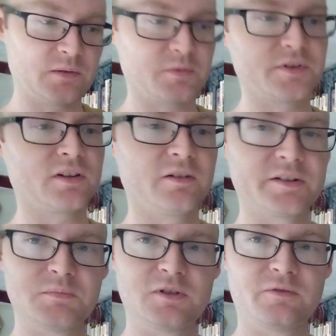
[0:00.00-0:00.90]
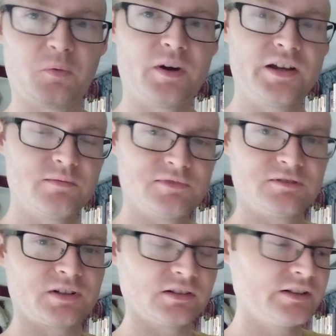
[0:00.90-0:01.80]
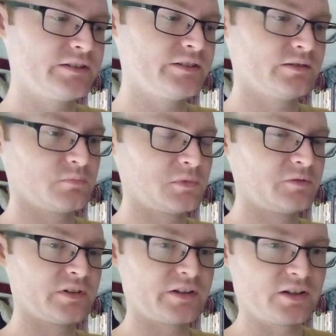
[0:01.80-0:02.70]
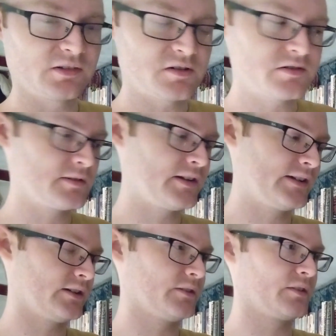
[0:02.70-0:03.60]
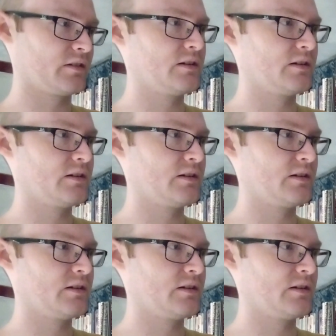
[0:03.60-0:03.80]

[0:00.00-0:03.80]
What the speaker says: were just going to move away, move to London, move to these larger towns.